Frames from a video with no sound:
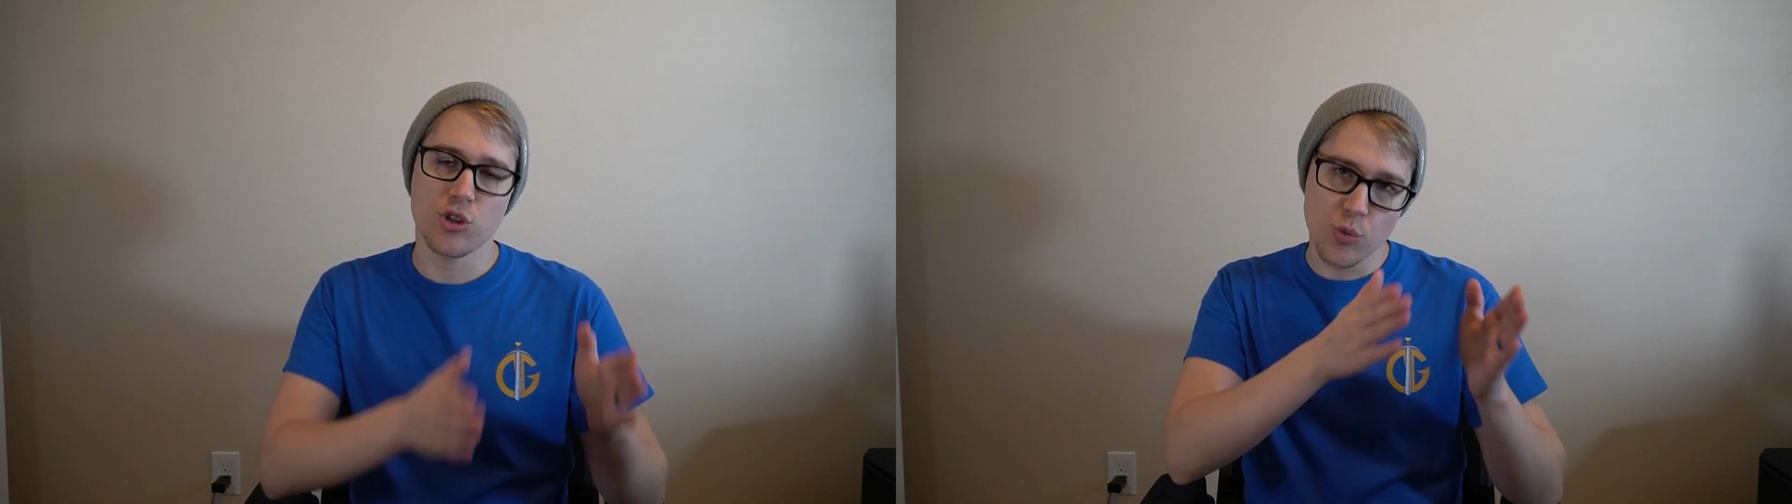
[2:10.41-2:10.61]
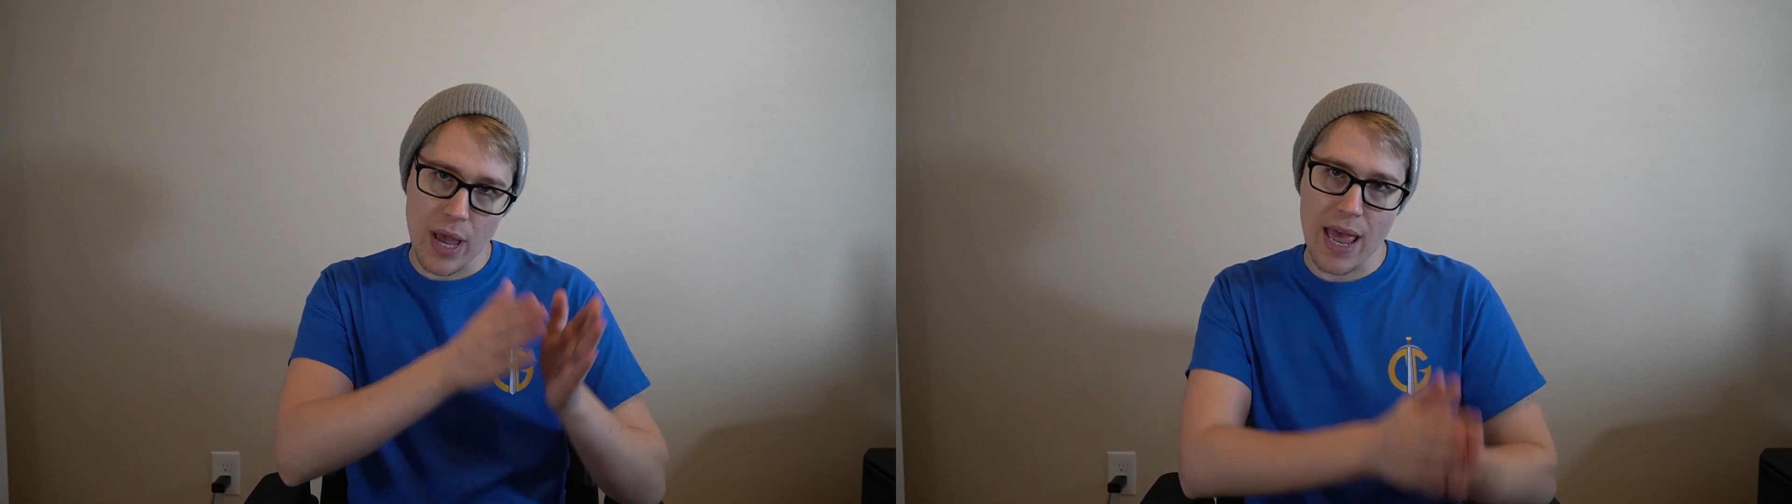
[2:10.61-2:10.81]

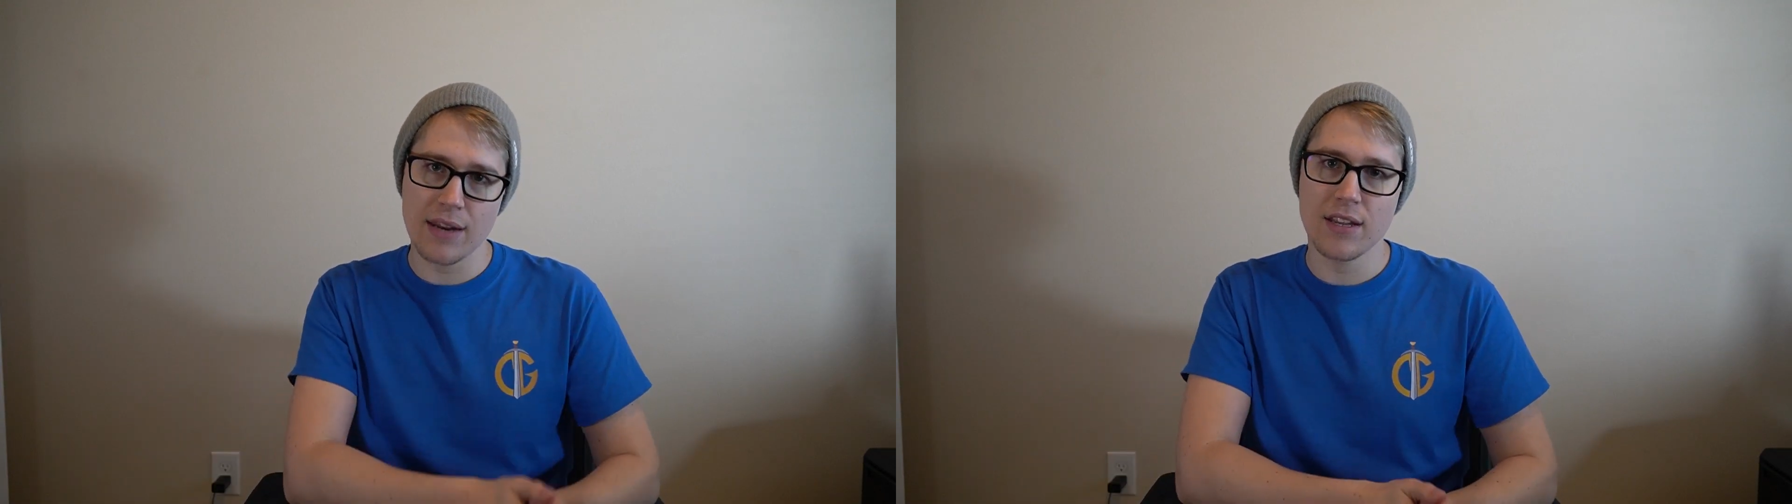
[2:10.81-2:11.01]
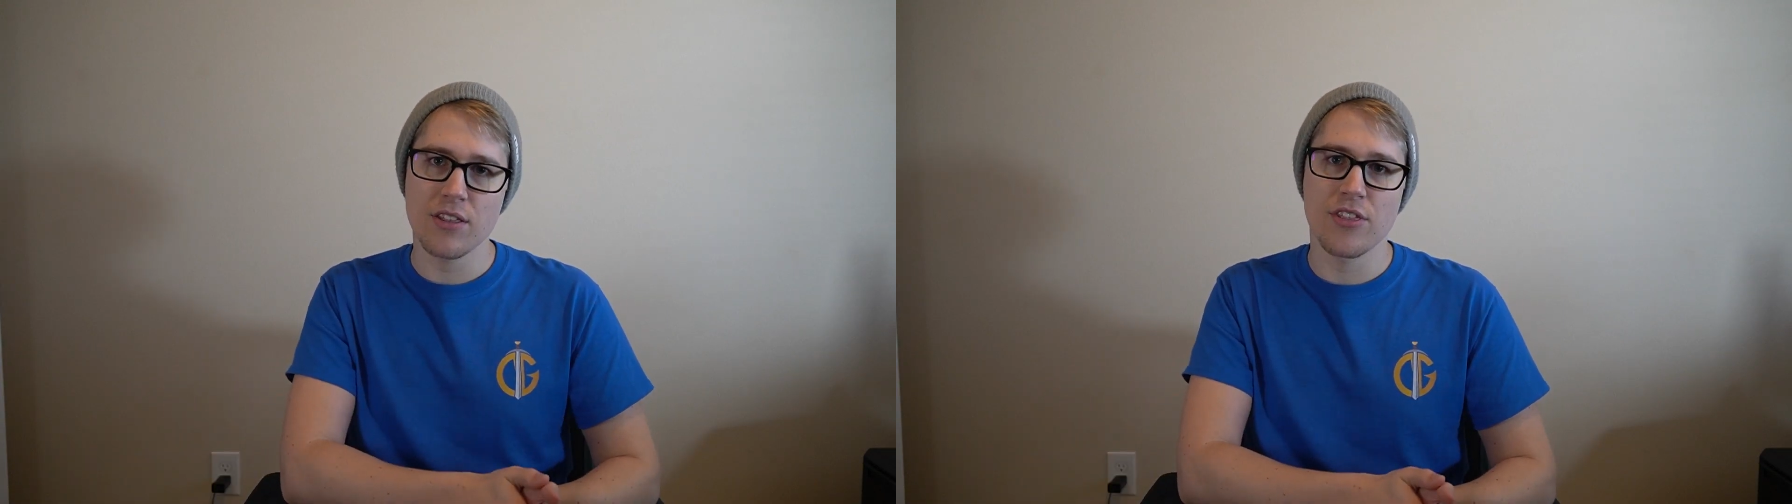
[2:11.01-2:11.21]
you
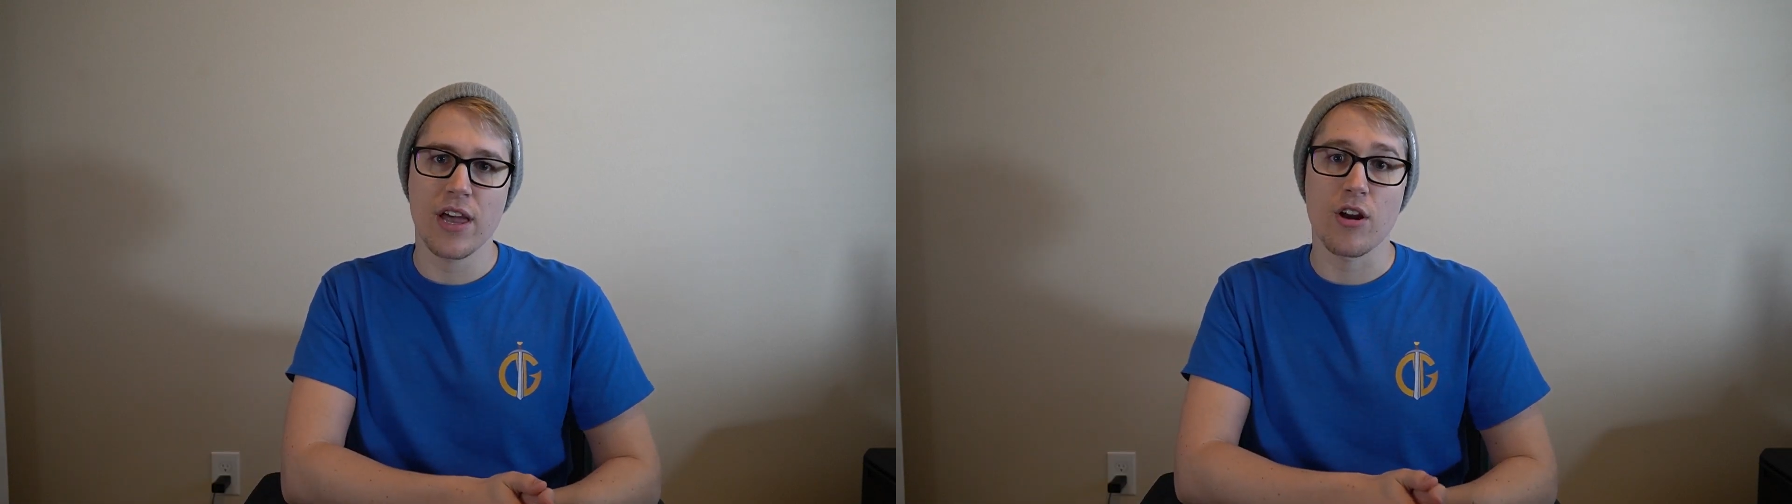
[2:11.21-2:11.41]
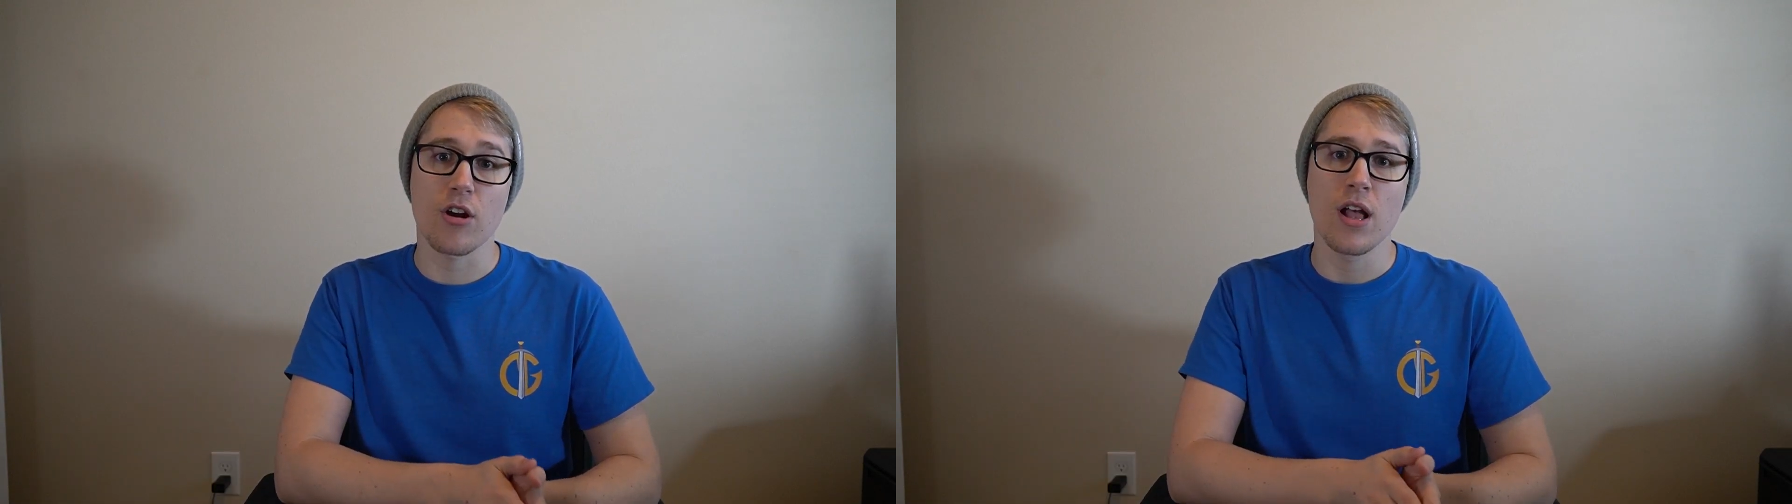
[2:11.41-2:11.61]
end it
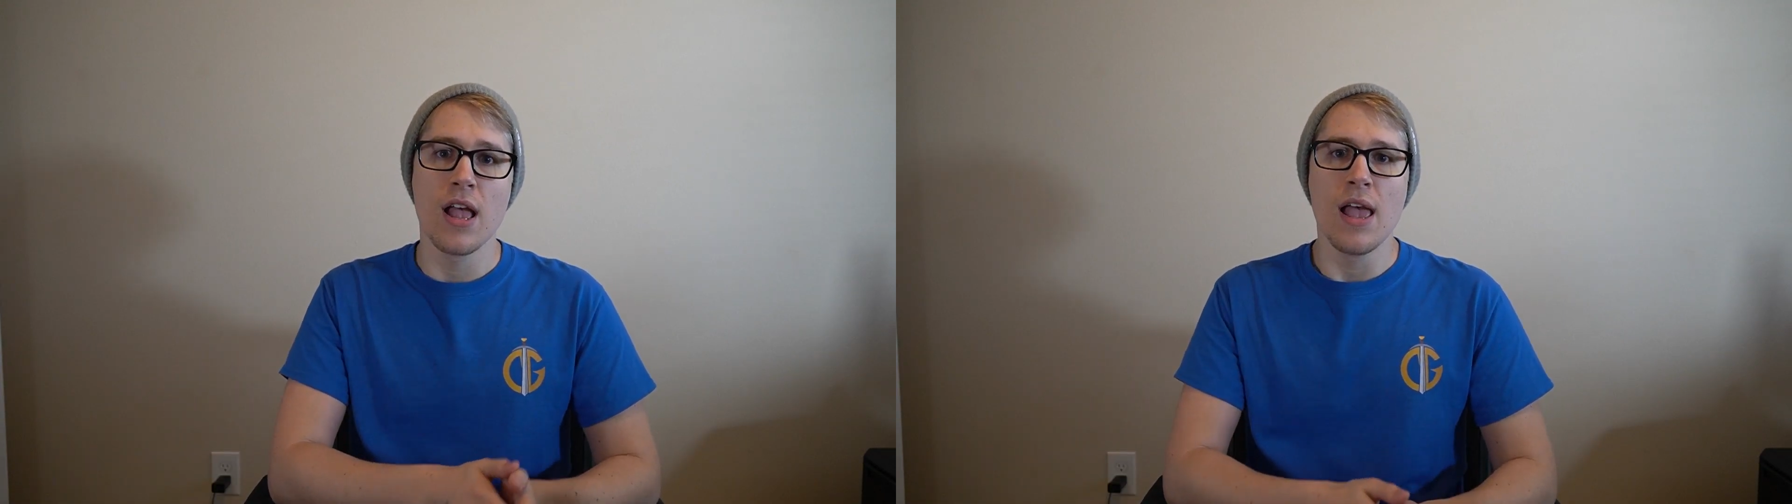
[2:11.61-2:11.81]
there.